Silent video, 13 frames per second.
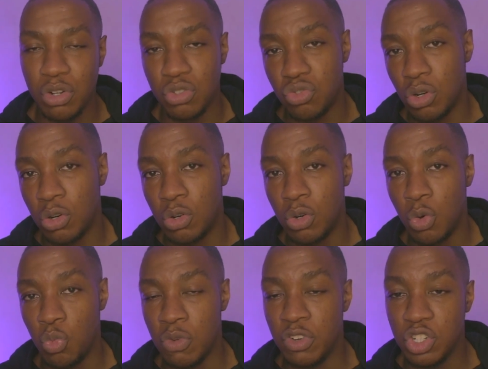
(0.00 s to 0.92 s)
control
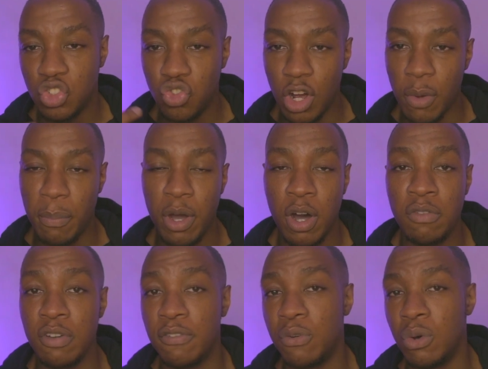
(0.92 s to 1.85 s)
with a strong
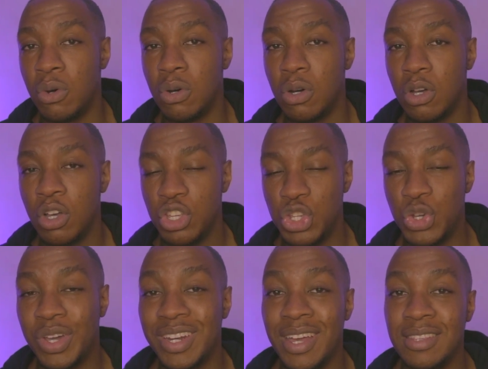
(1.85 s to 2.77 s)
pelvic floor, you
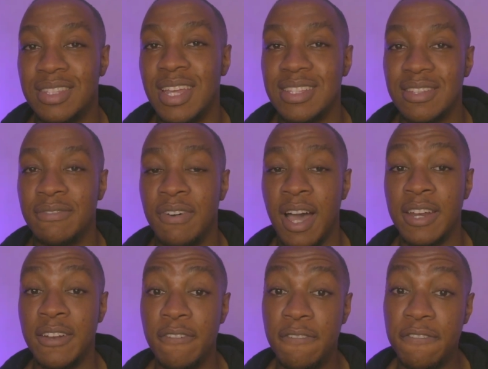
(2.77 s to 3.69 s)
can intensify
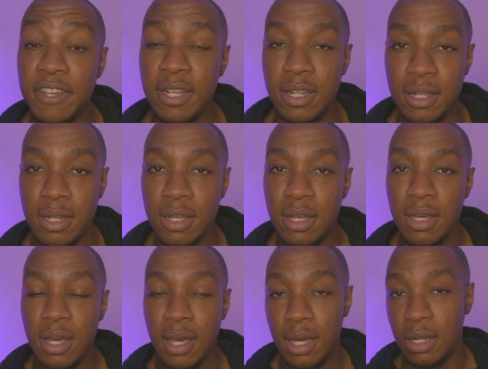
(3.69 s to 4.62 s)
the feeling.
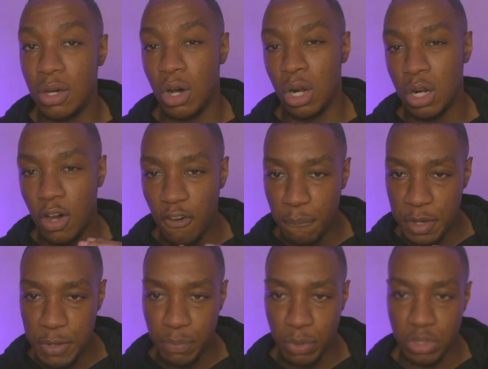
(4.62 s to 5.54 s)
And a lot of
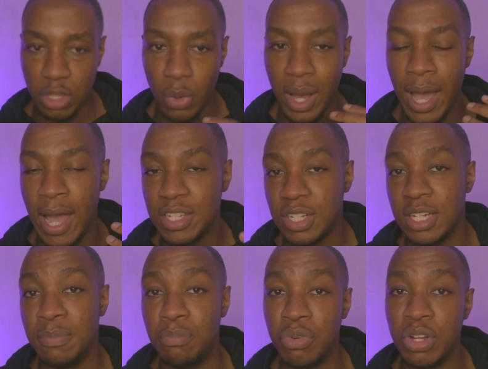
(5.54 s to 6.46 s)
people don't
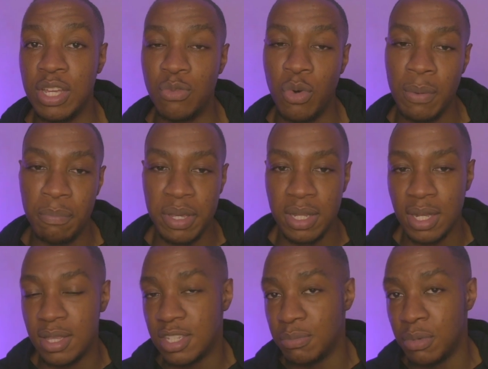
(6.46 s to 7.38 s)
actually breathe when being
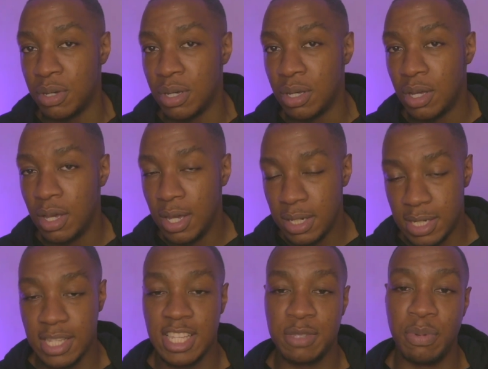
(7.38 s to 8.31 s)
intimate.
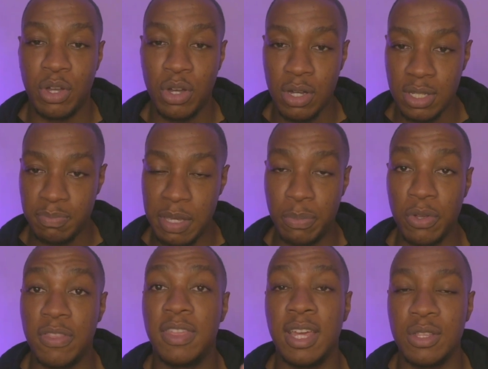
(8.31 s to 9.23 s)
This is because people
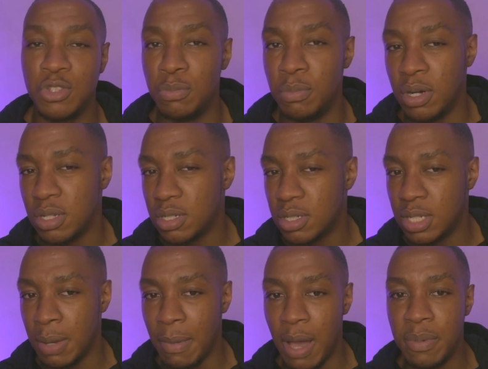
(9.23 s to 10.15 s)
think too much,
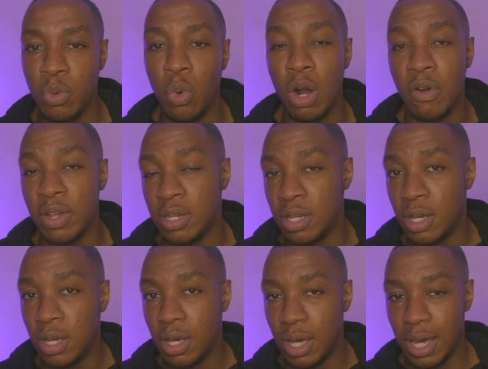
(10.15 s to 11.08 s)
they might be worried,
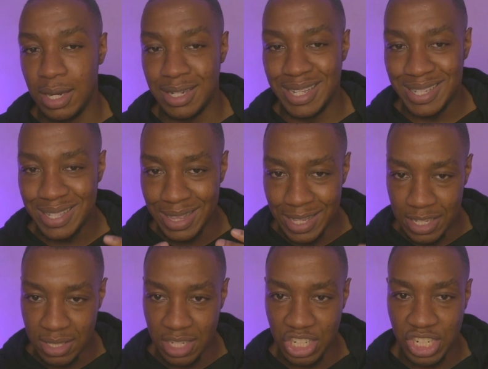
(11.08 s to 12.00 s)
and this leads
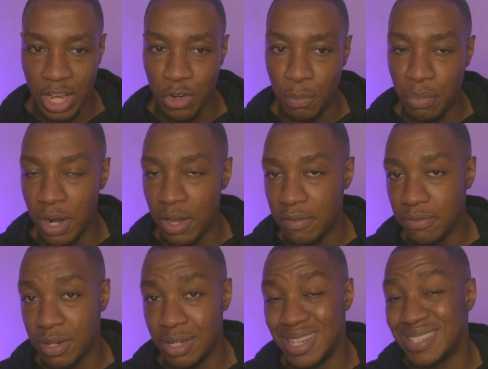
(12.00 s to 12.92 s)
to shallow breath,
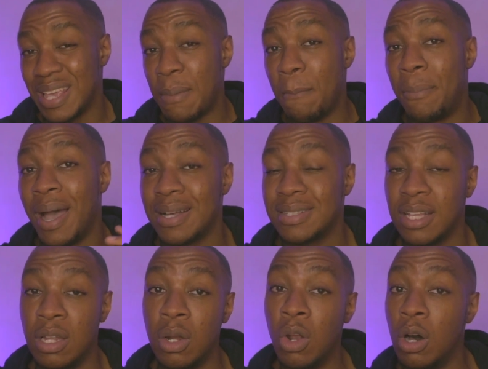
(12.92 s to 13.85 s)
and this impacts
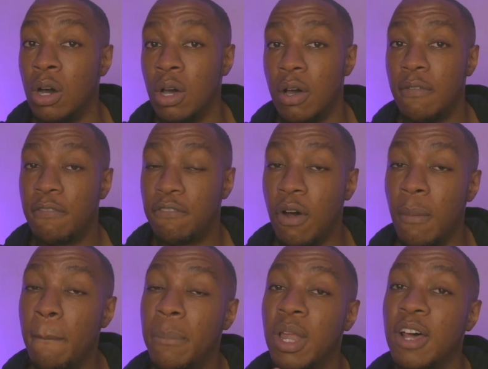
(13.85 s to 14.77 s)
a lot
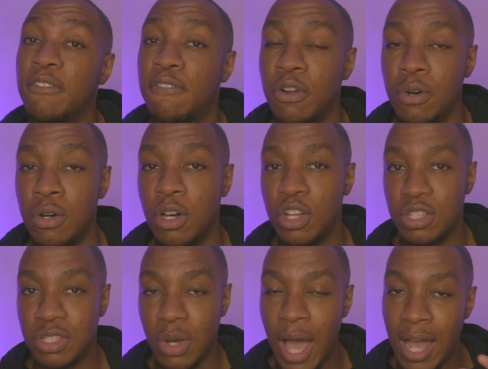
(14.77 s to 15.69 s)
from blood flow
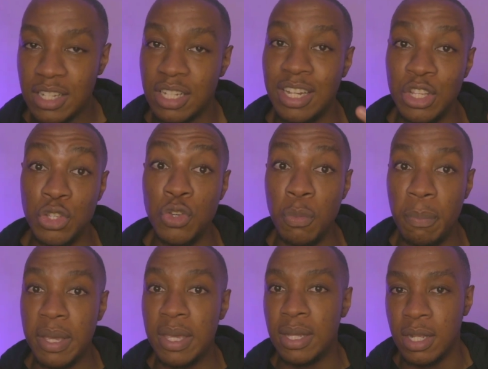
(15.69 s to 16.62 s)
to actually you
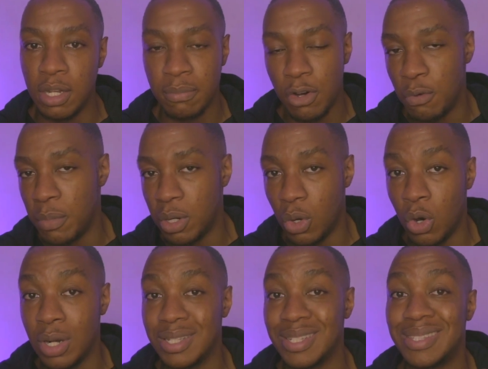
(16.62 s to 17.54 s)
being in the moment
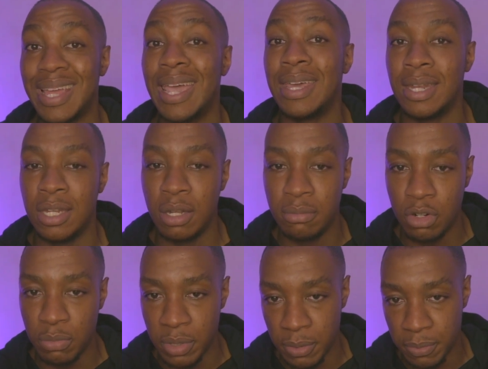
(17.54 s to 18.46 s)
or staying in the
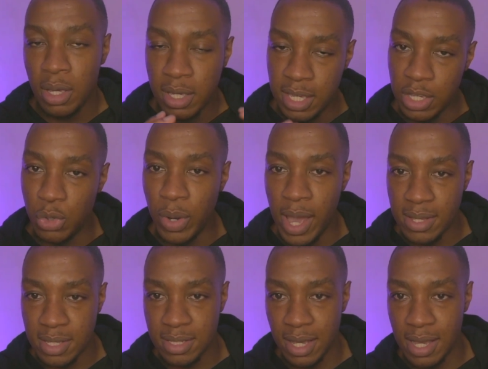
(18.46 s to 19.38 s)
moment. Kegel
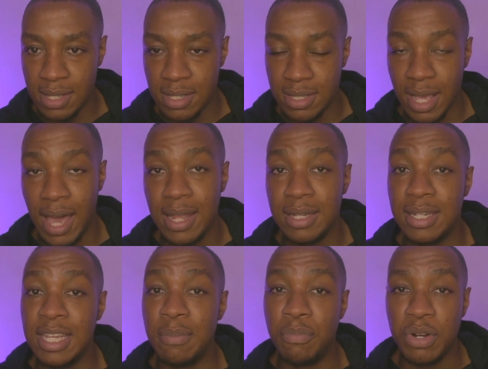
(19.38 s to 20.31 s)
exercises and
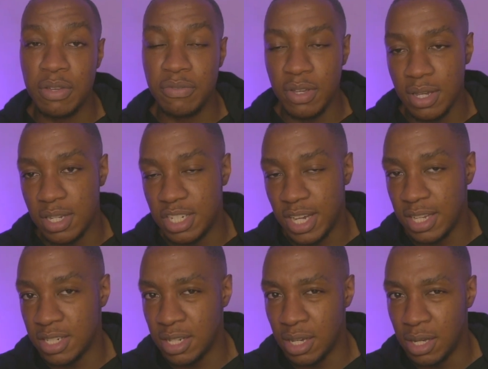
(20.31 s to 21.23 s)
deep breathing can
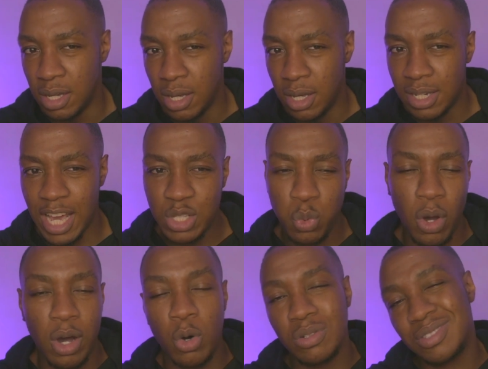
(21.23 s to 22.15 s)
change that. That's
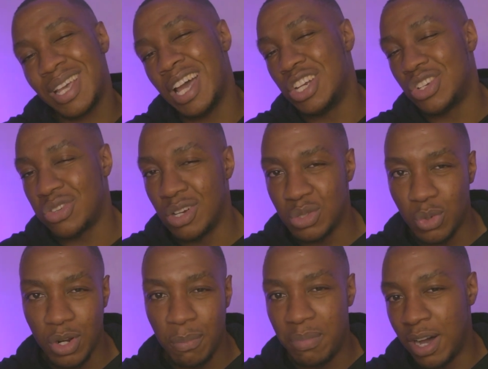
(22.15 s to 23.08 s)
what Tantra is
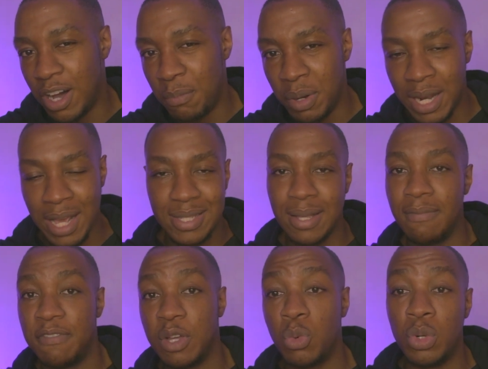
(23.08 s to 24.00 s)
all about, but that's
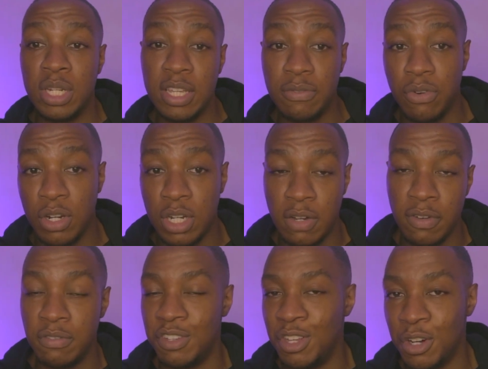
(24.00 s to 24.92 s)
something we'll leave for another
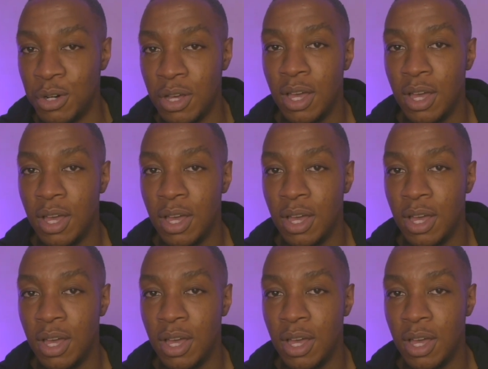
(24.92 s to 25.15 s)
video,